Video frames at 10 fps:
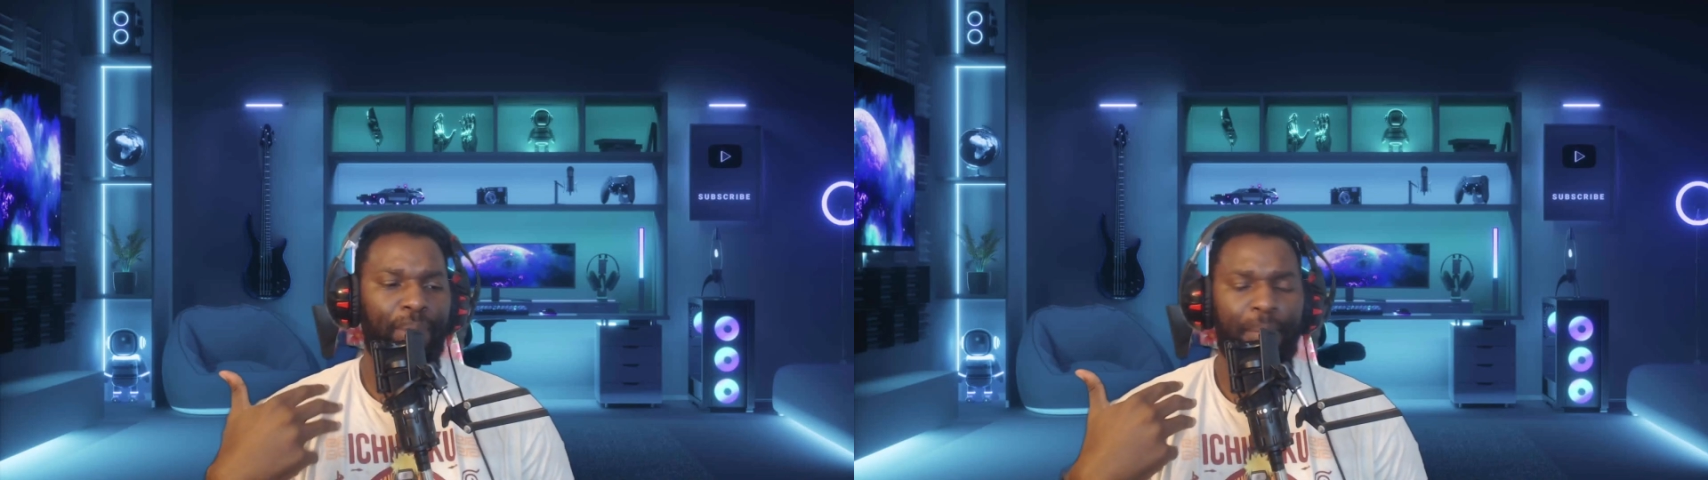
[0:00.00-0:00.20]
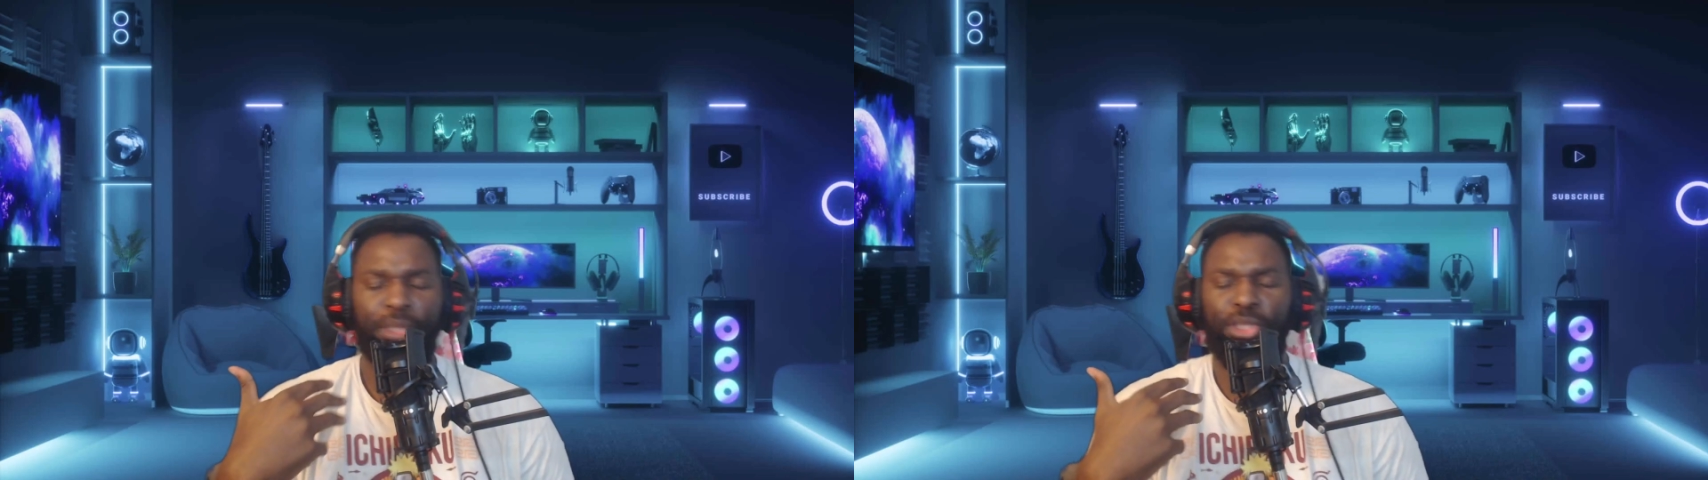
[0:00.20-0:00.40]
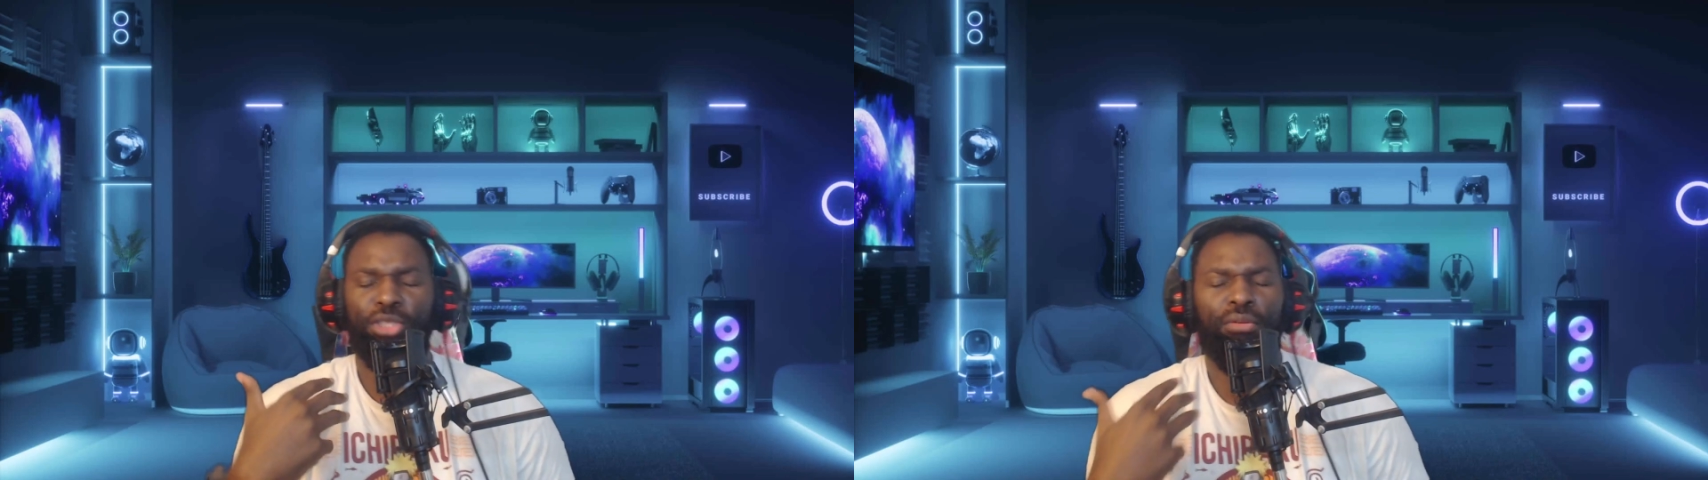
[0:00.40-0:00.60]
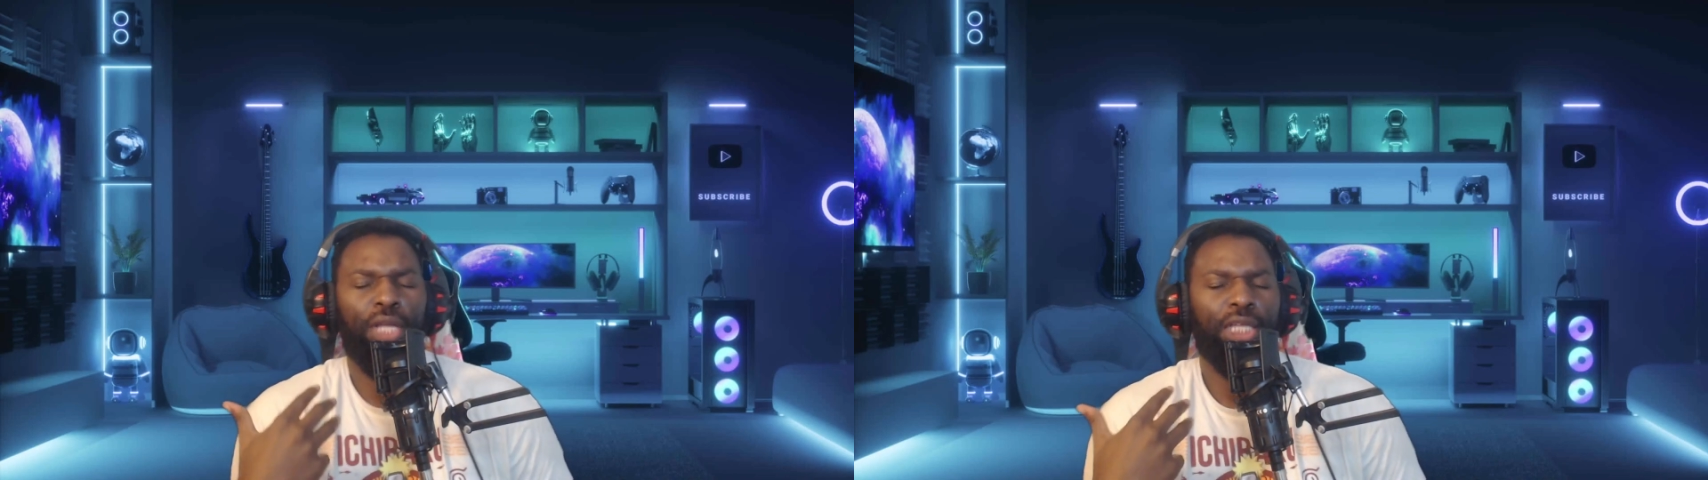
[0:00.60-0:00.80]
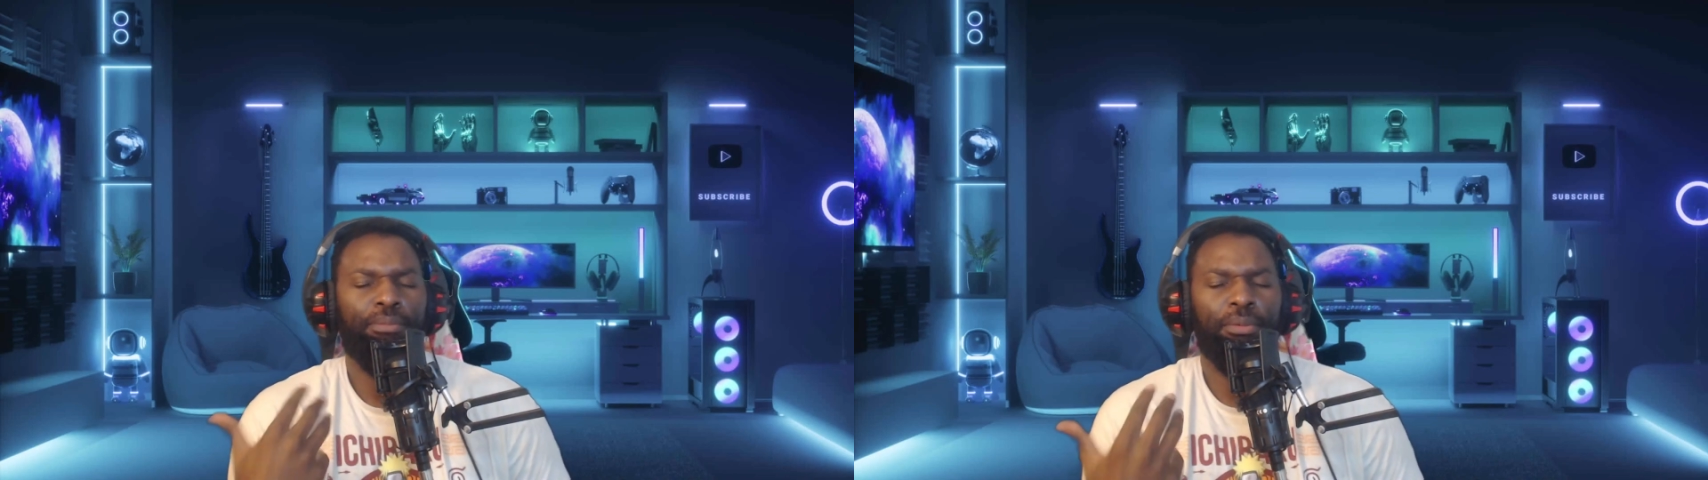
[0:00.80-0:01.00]
people just
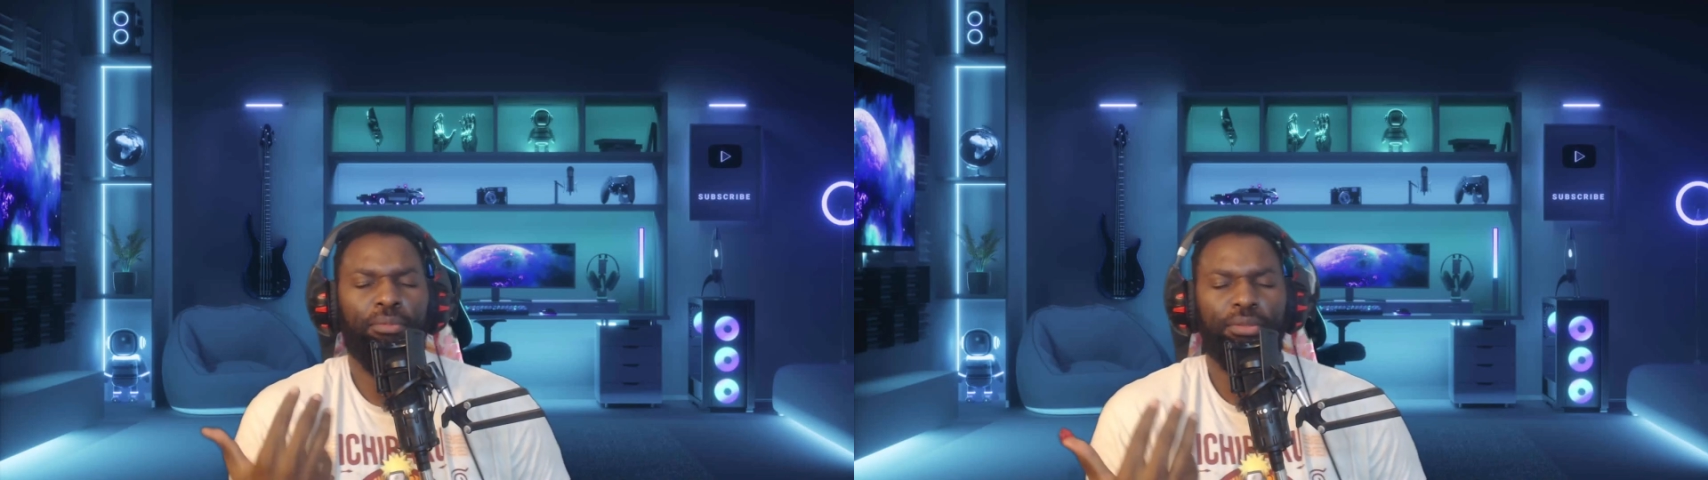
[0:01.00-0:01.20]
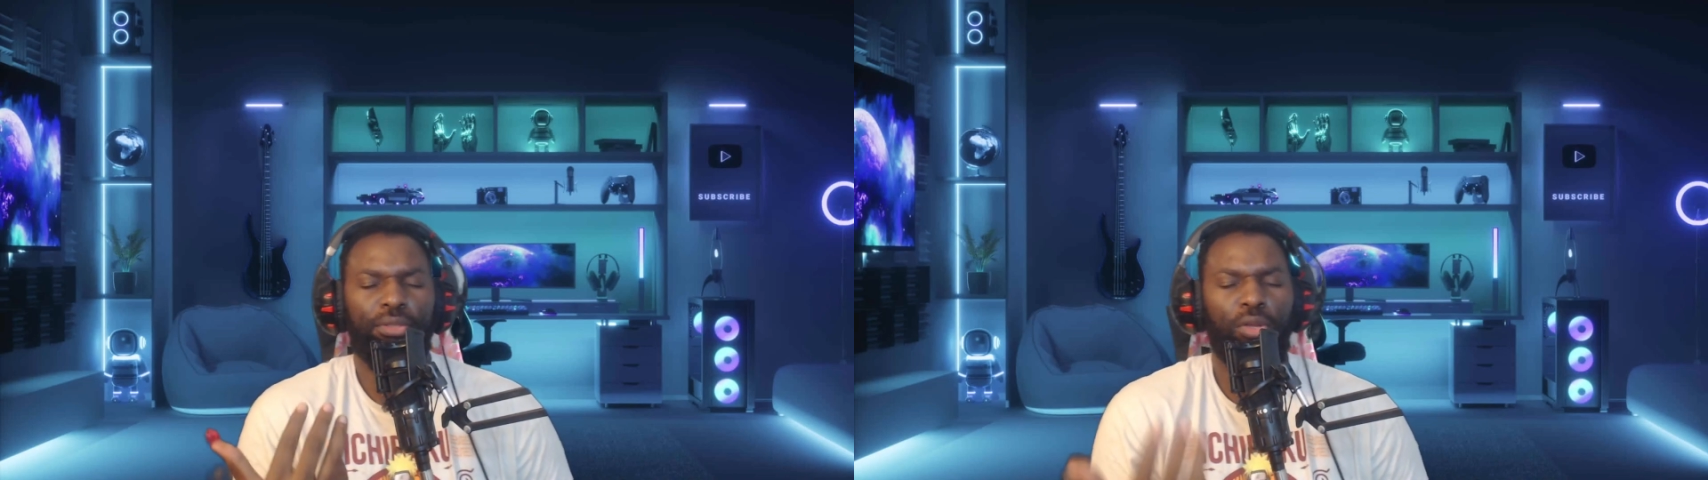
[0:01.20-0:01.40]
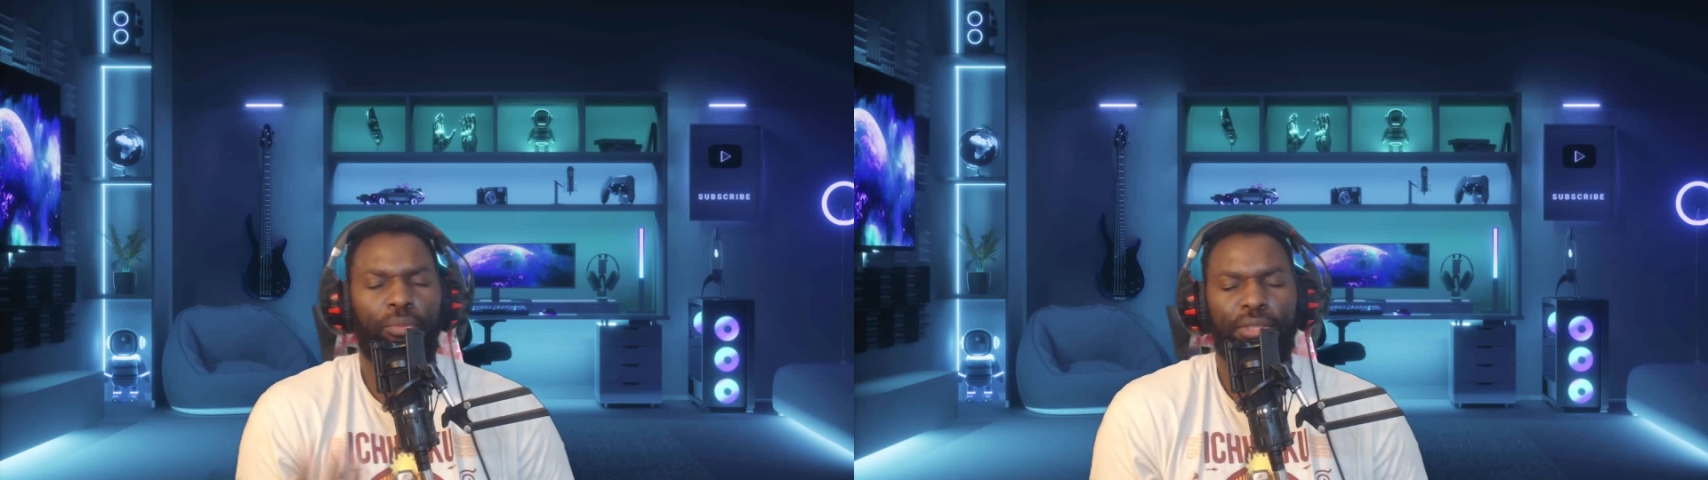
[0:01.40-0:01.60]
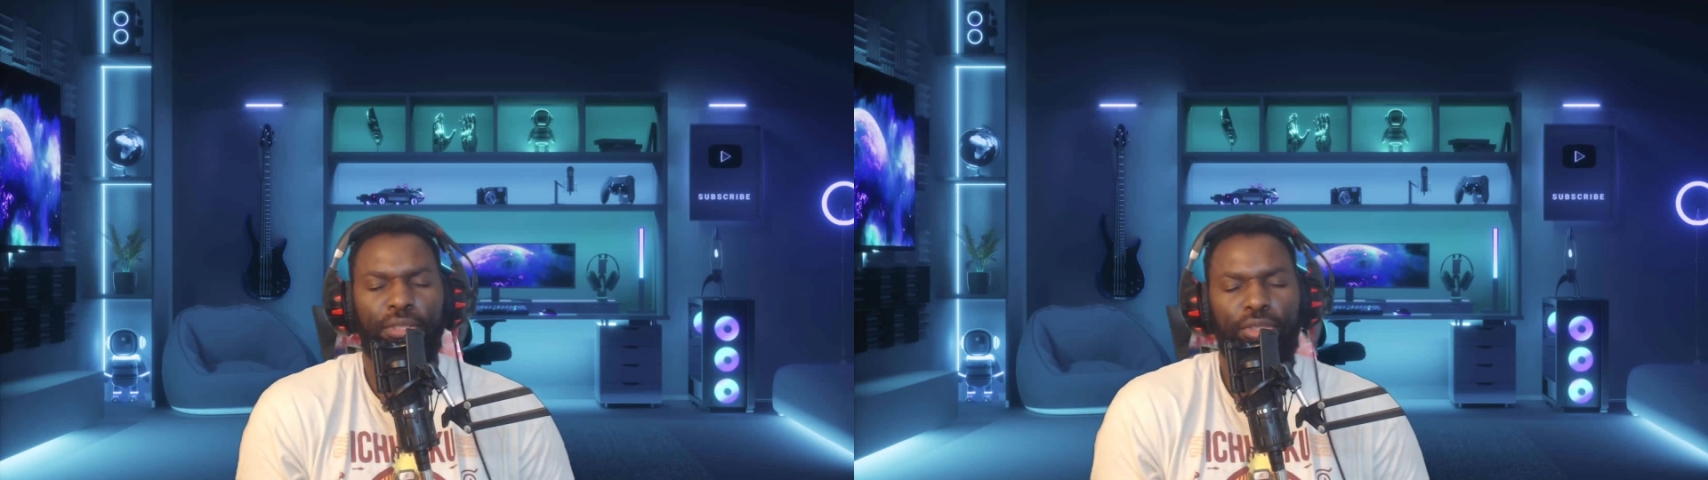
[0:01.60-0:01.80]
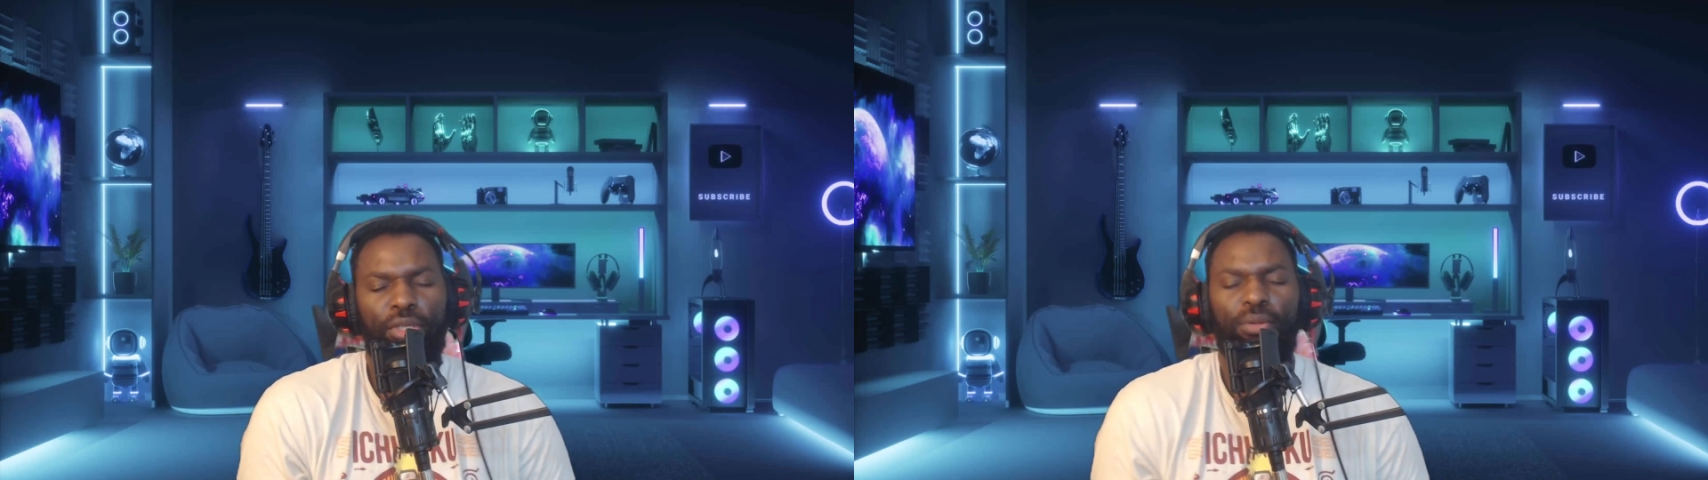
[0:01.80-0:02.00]
don't like told what
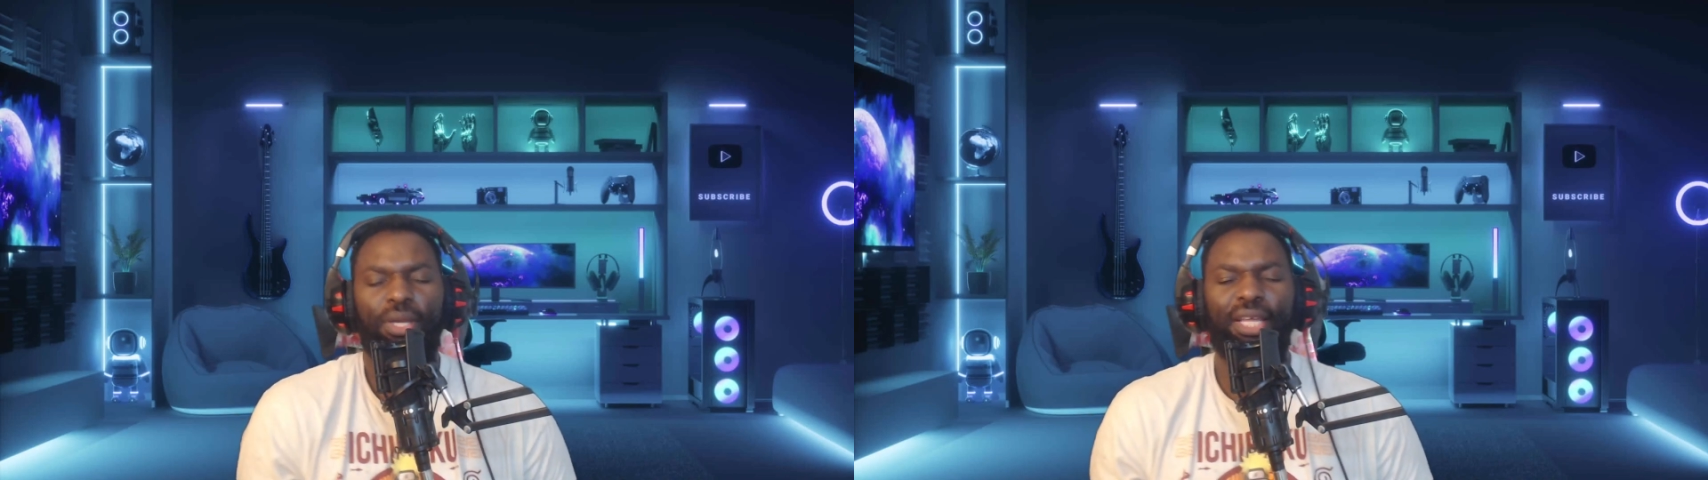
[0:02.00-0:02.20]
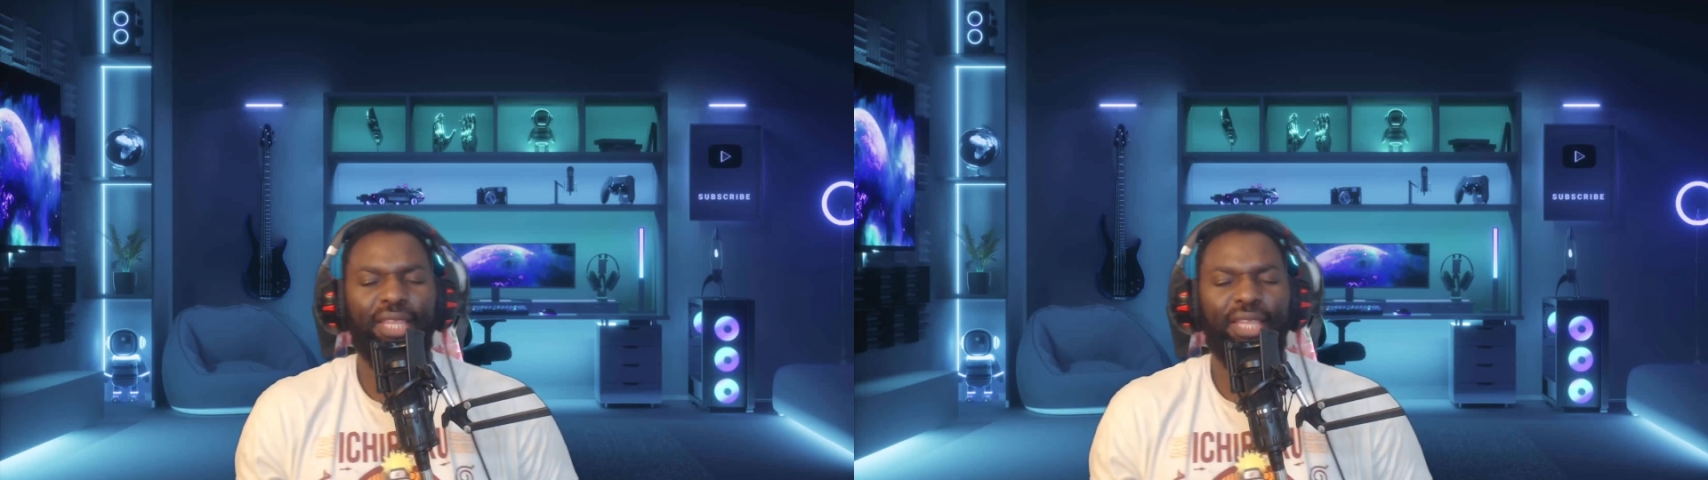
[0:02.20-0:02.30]
to do.